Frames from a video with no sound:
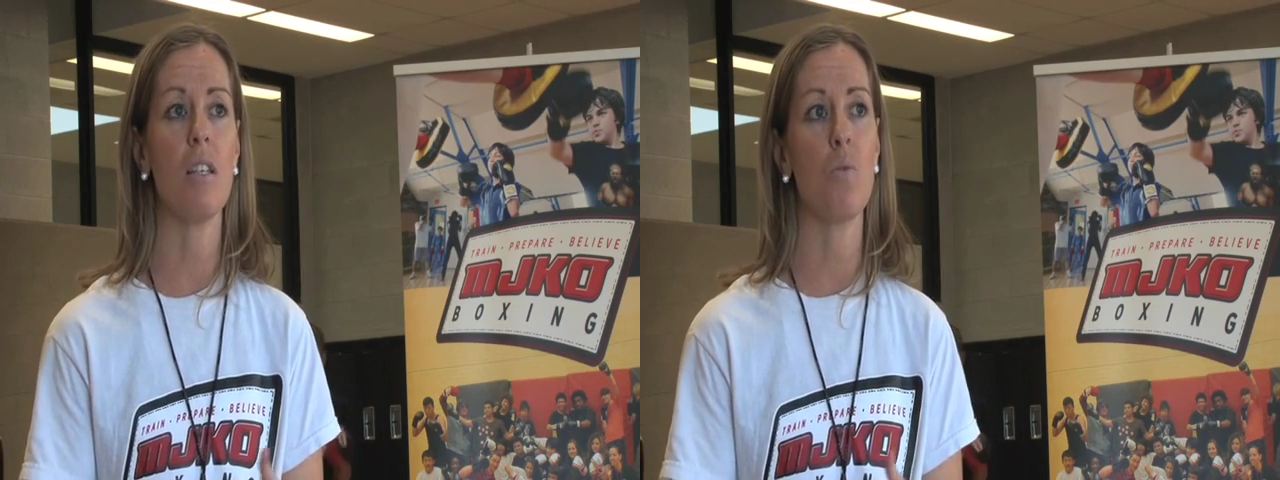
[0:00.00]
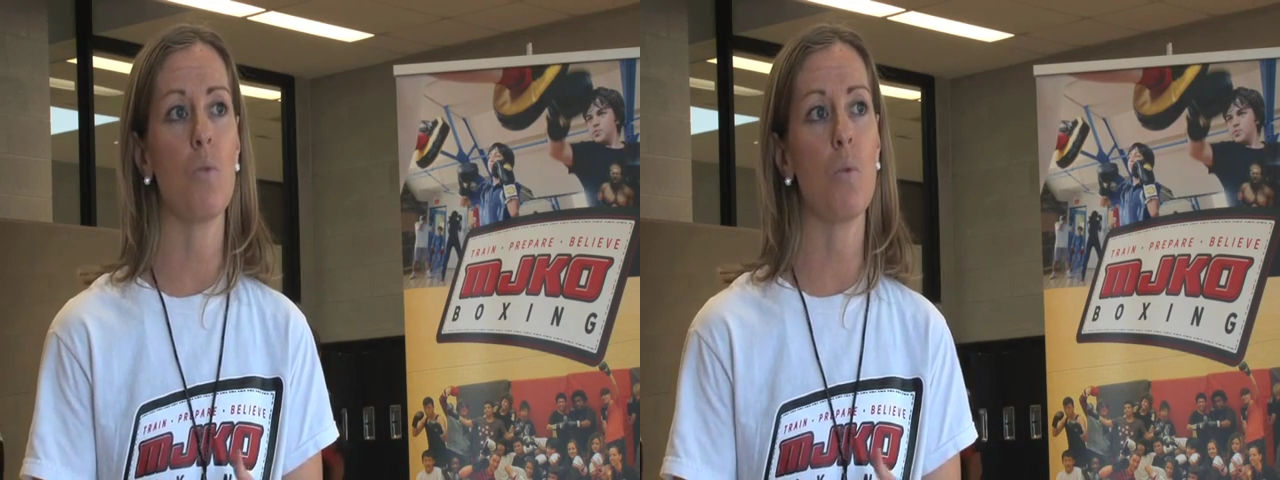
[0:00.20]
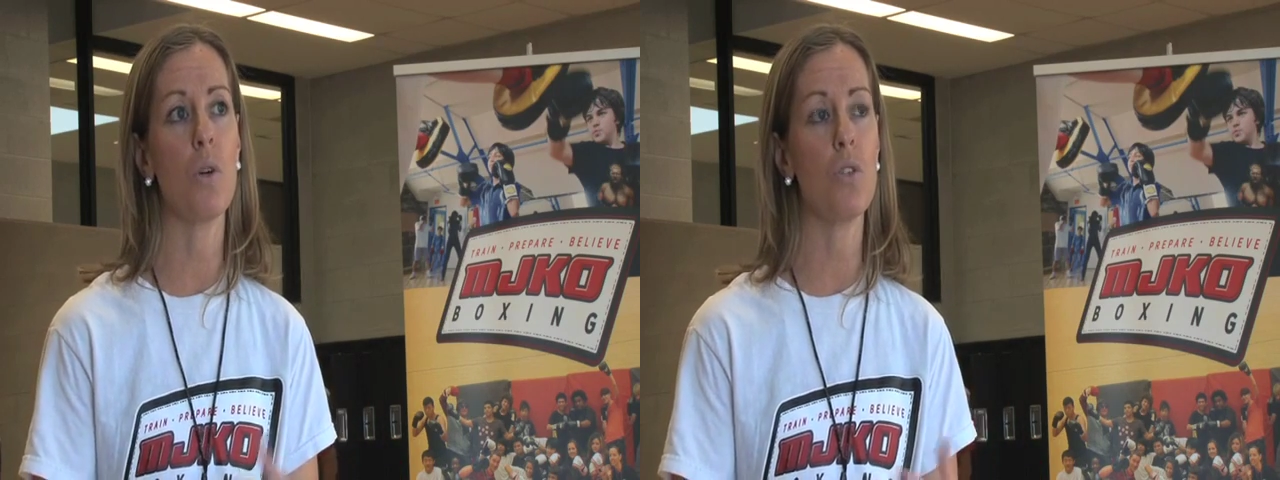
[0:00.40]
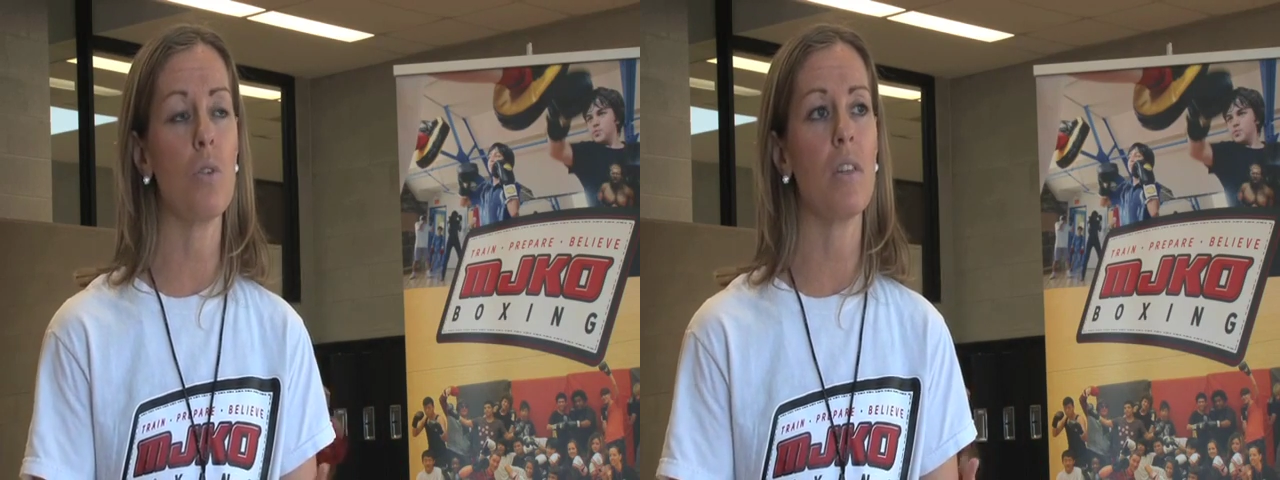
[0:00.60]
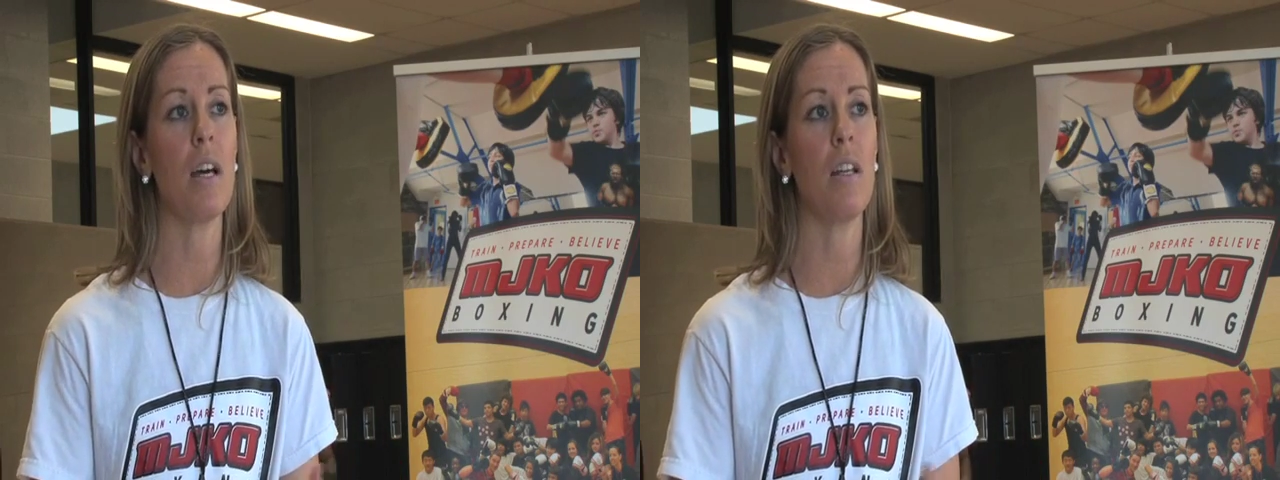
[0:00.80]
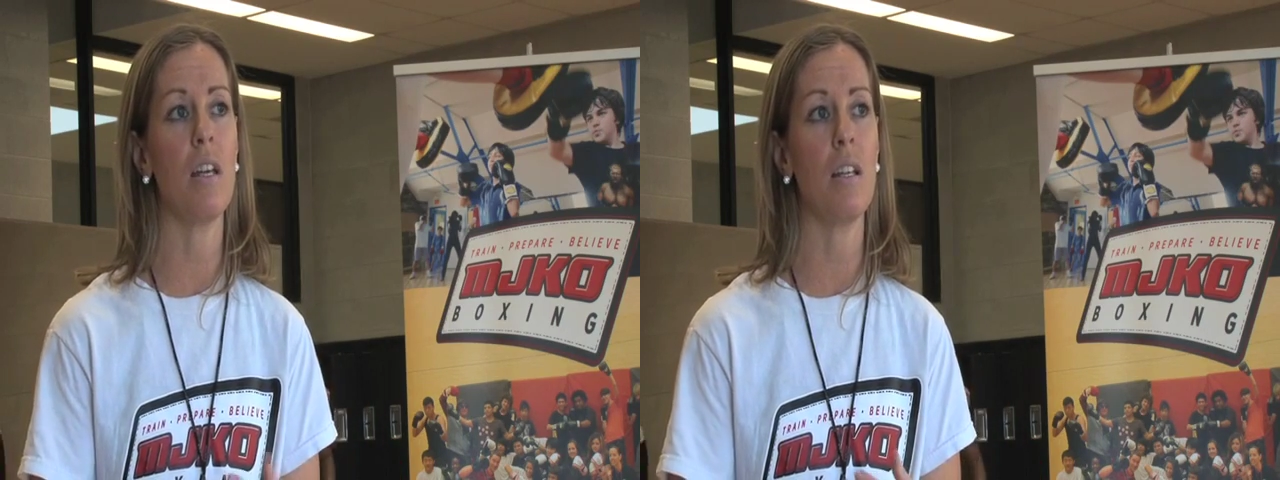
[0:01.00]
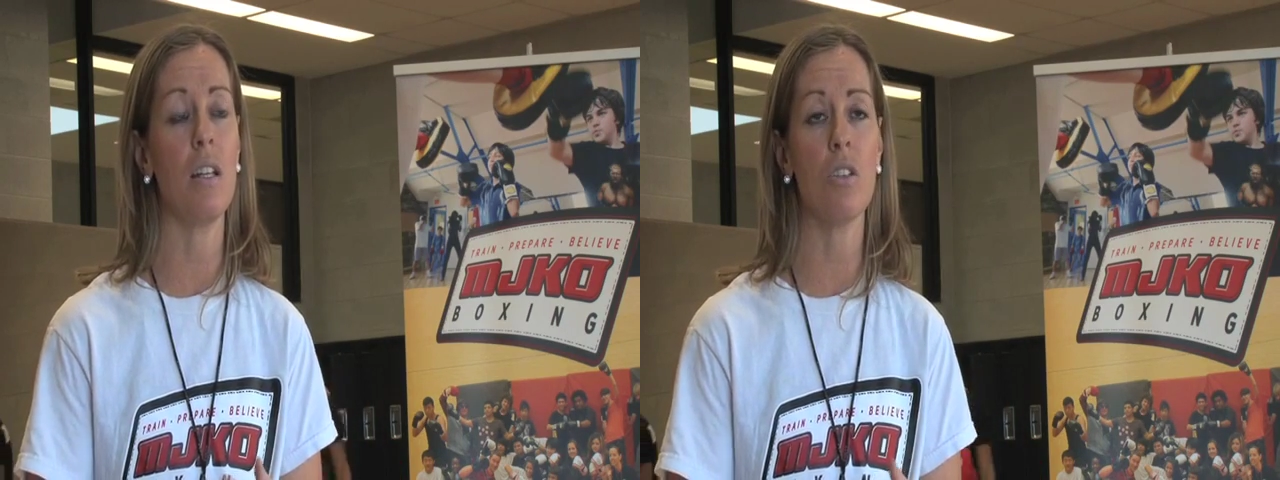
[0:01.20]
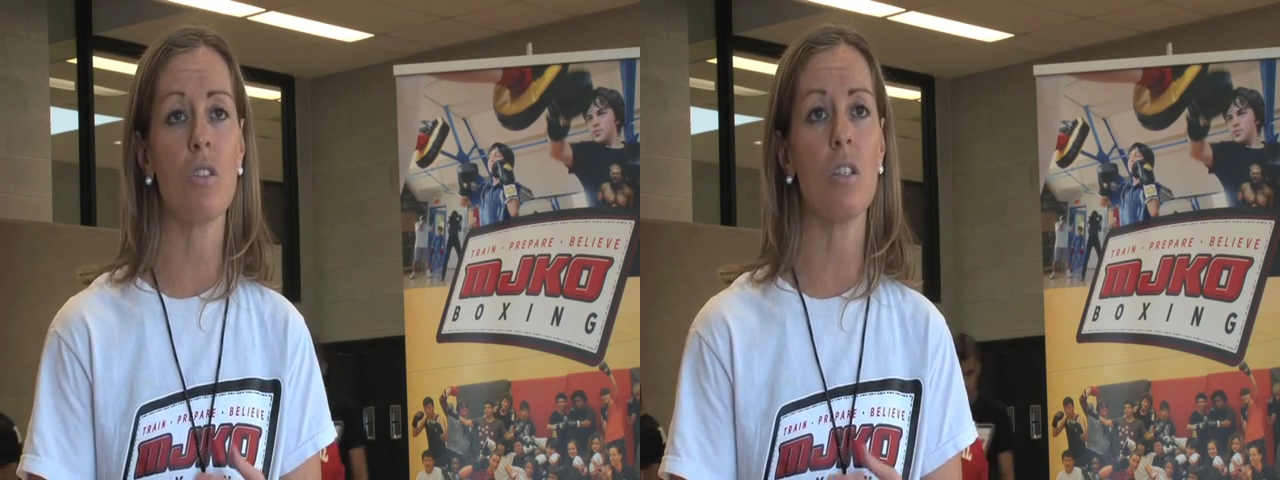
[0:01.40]
and we're doing that in
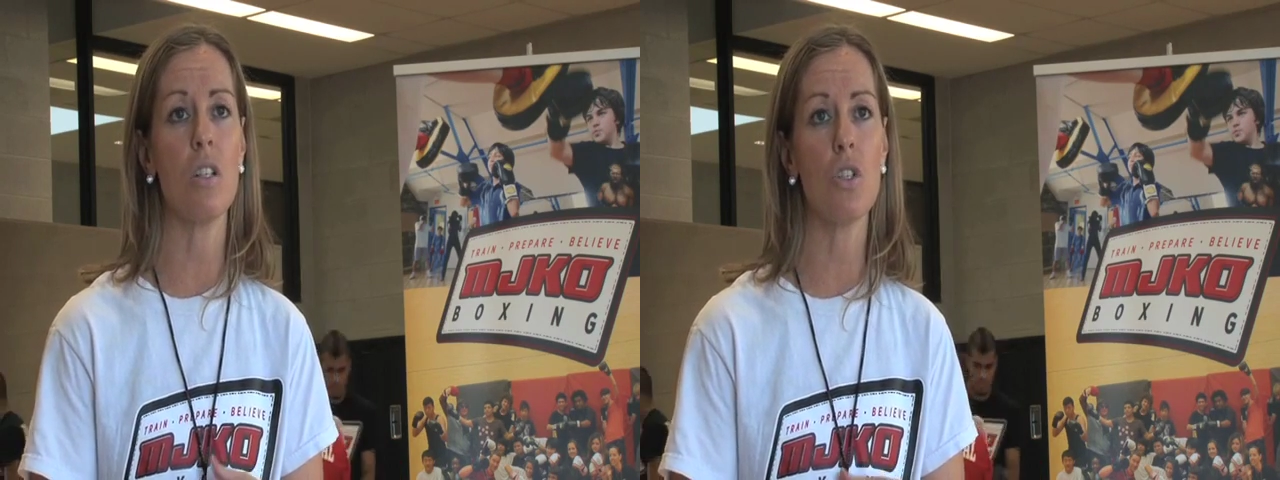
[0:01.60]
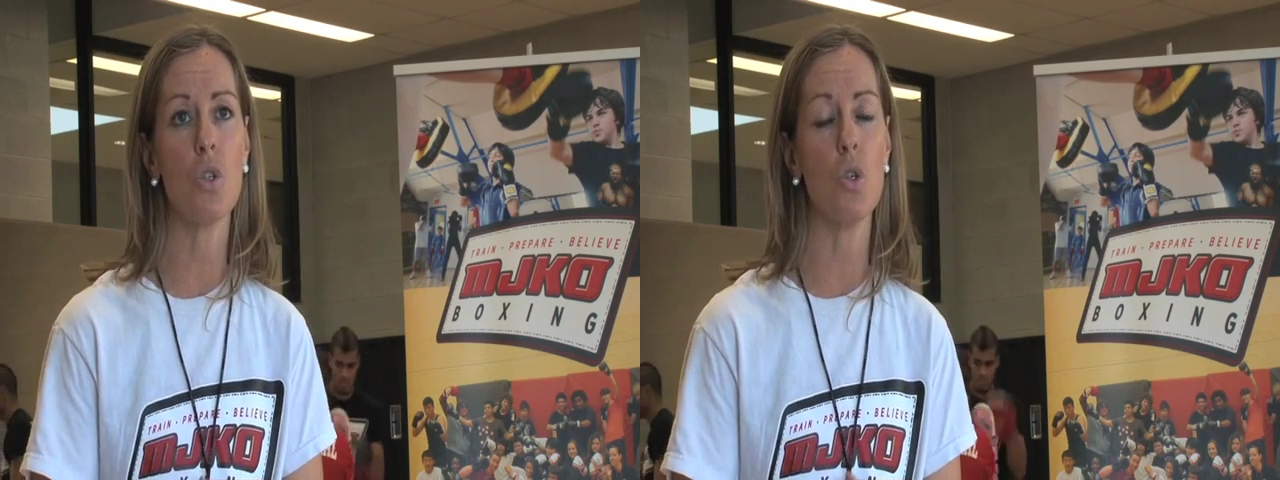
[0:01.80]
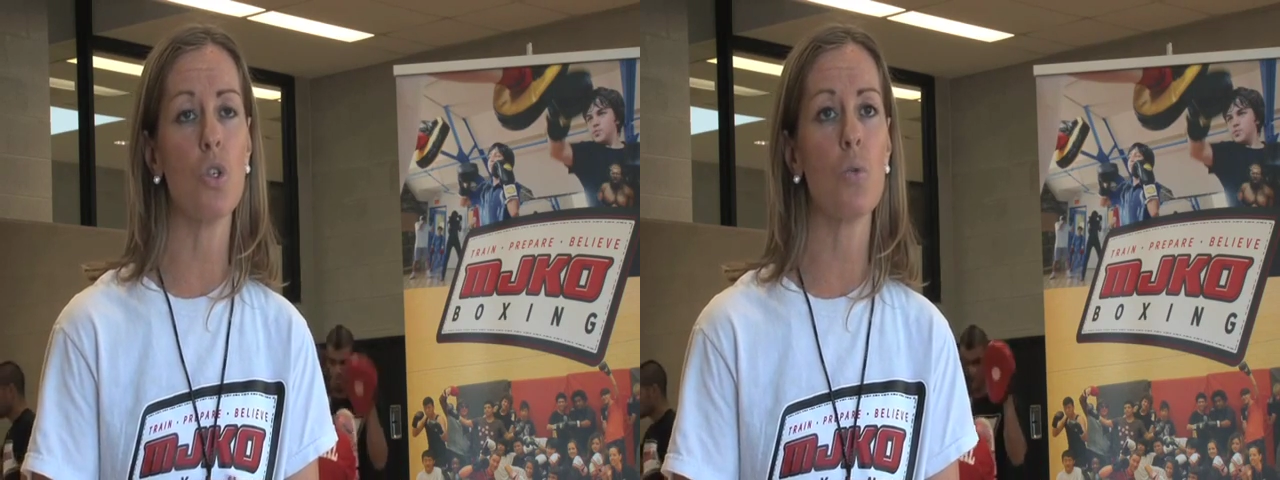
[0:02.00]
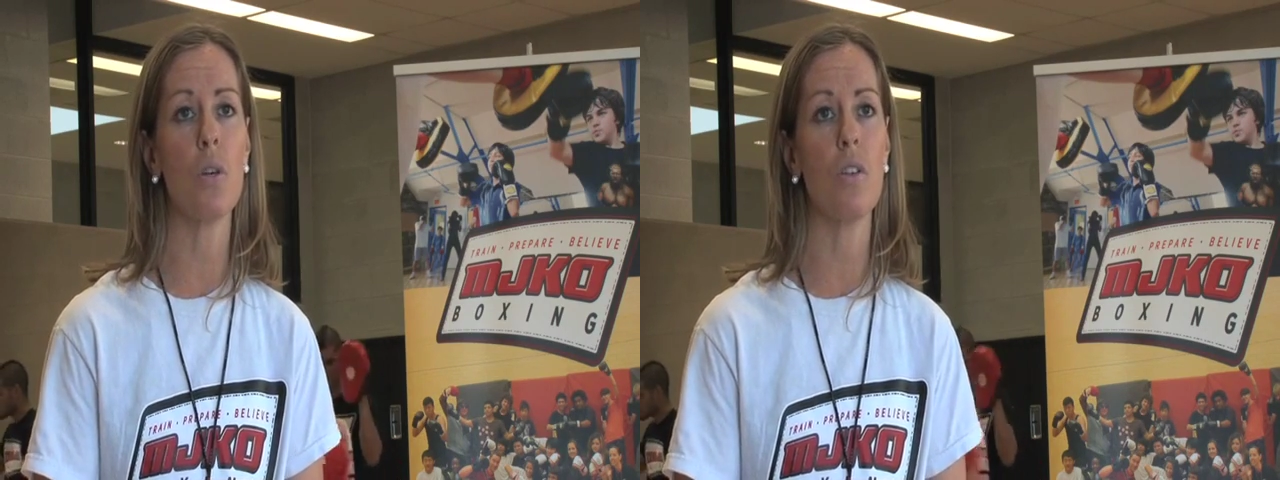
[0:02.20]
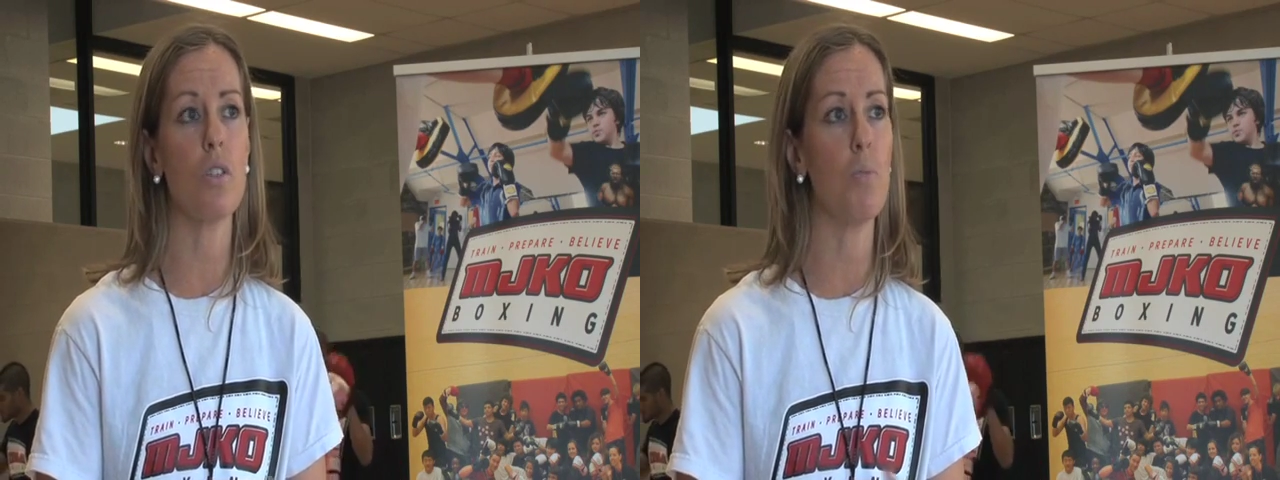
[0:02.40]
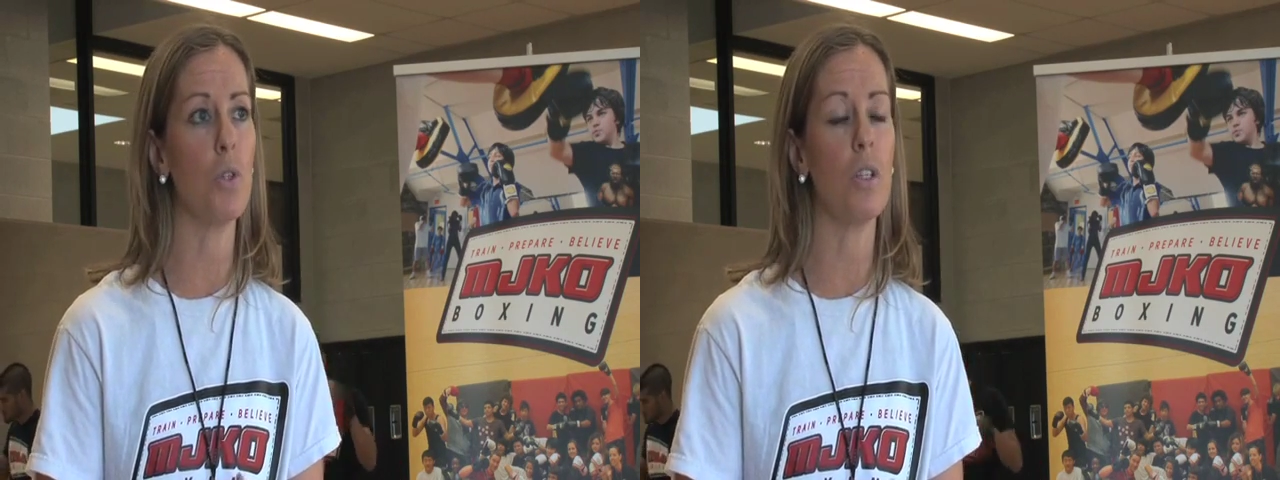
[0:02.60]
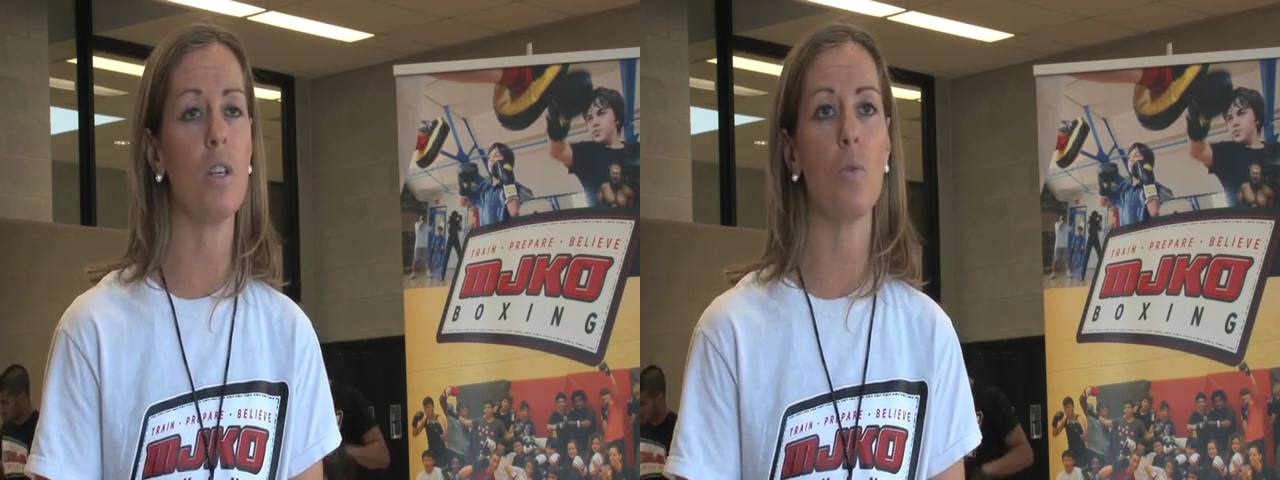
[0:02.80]
inner city schools where there's bullying,